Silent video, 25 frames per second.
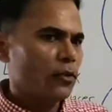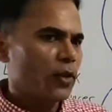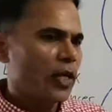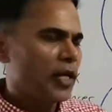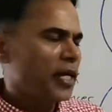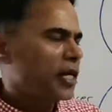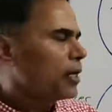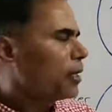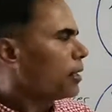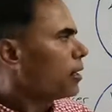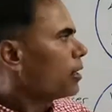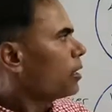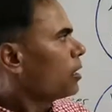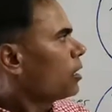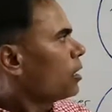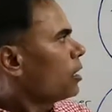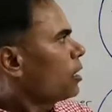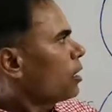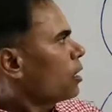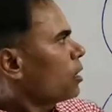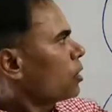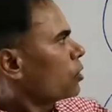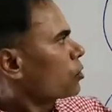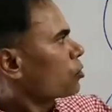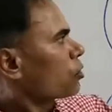Okay,
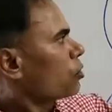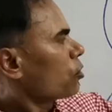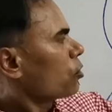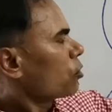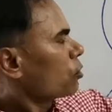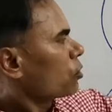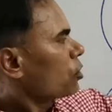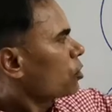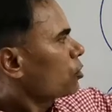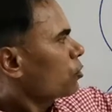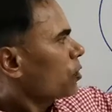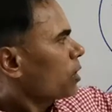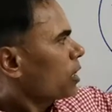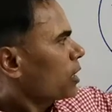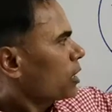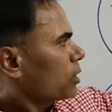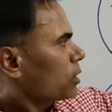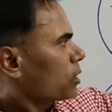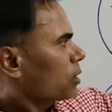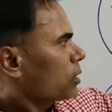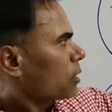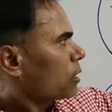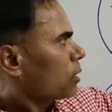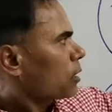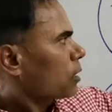so this one
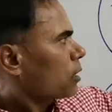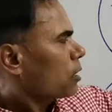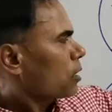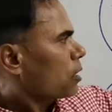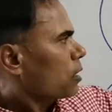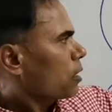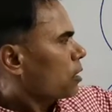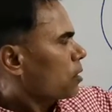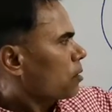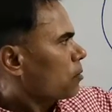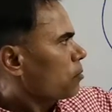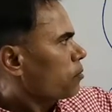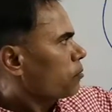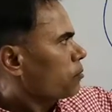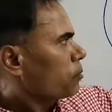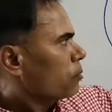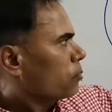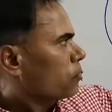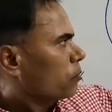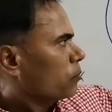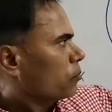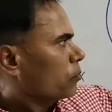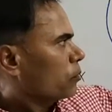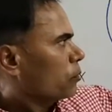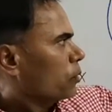is
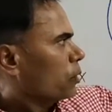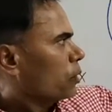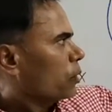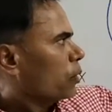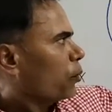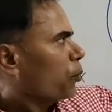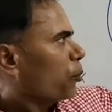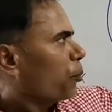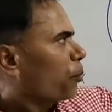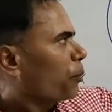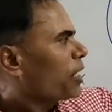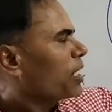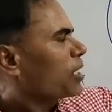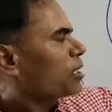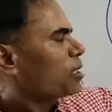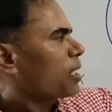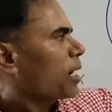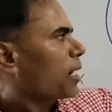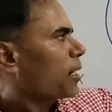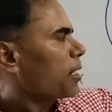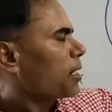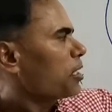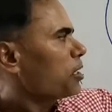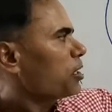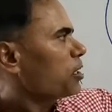a big
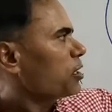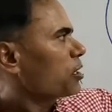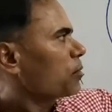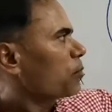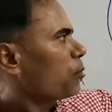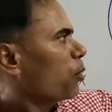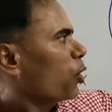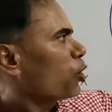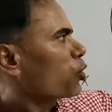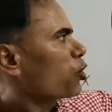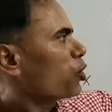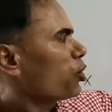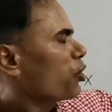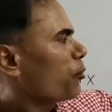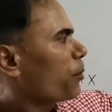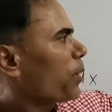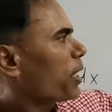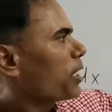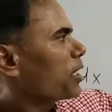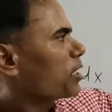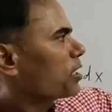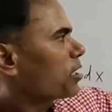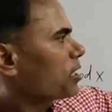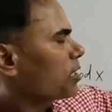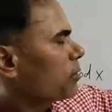challenge for the
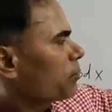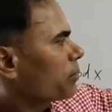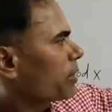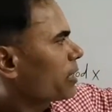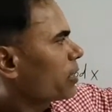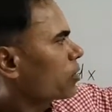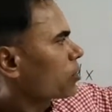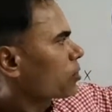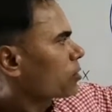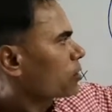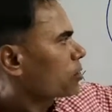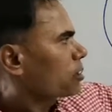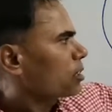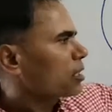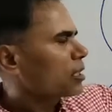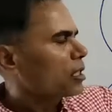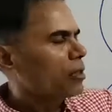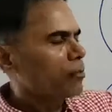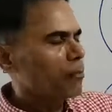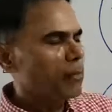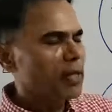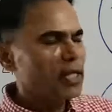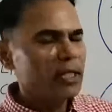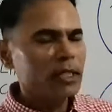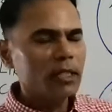humanity because
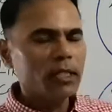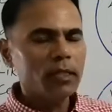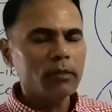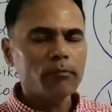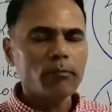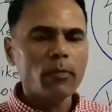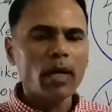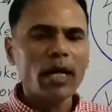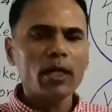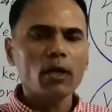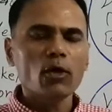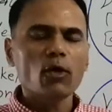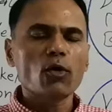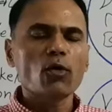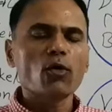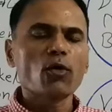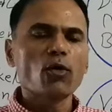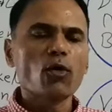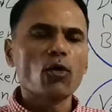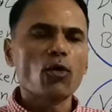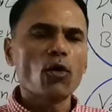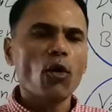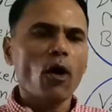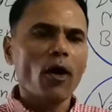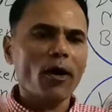many
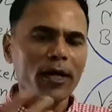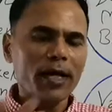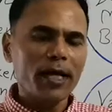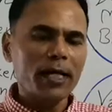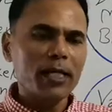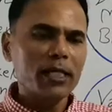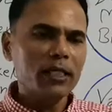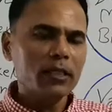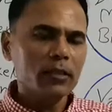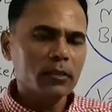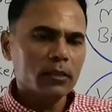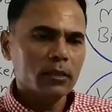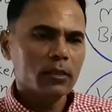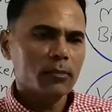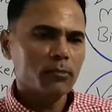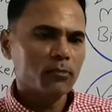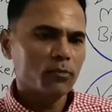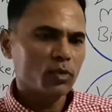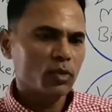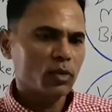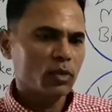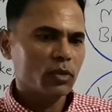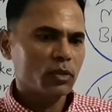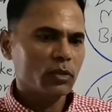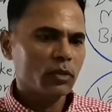
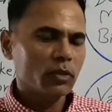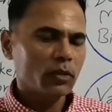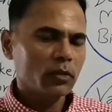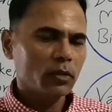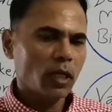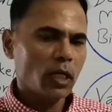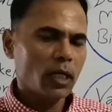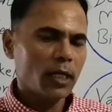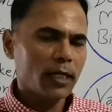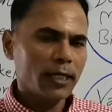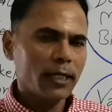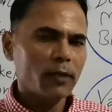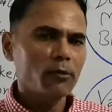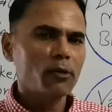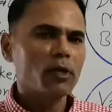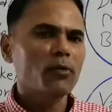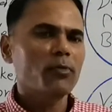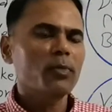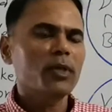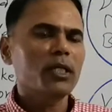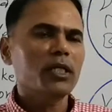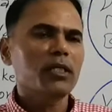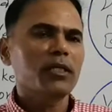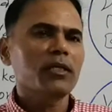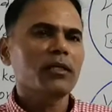microorganisms are
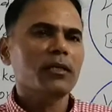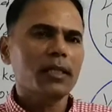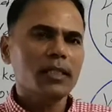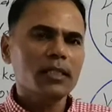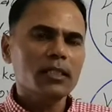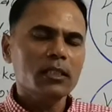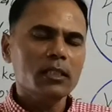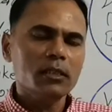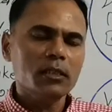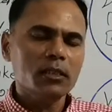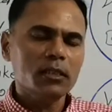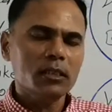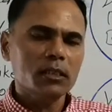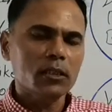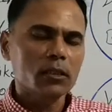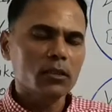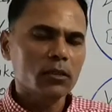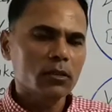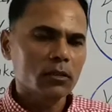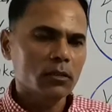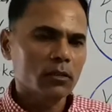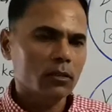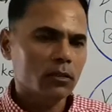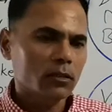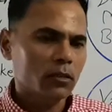developing a
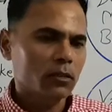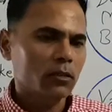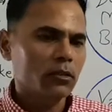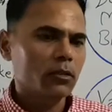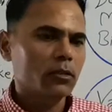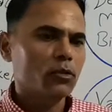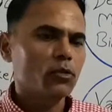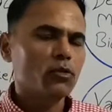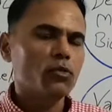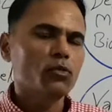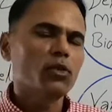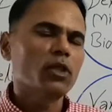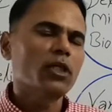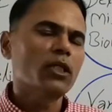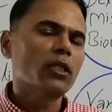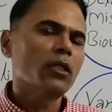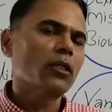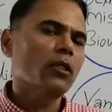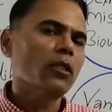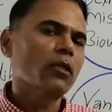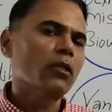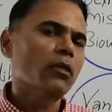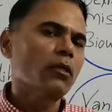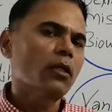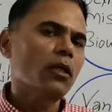resistance to
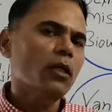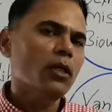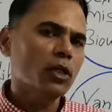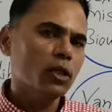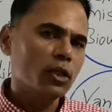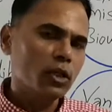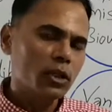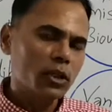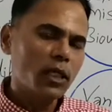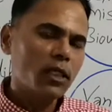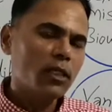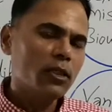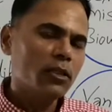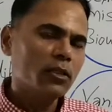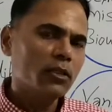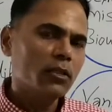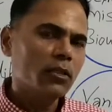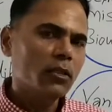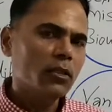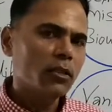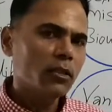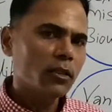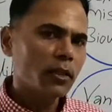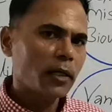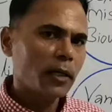the
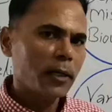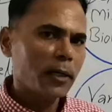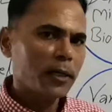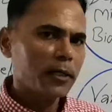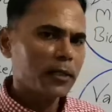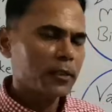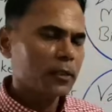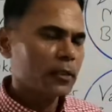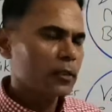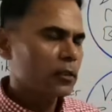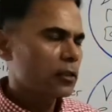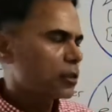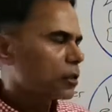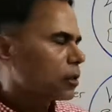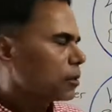drugs and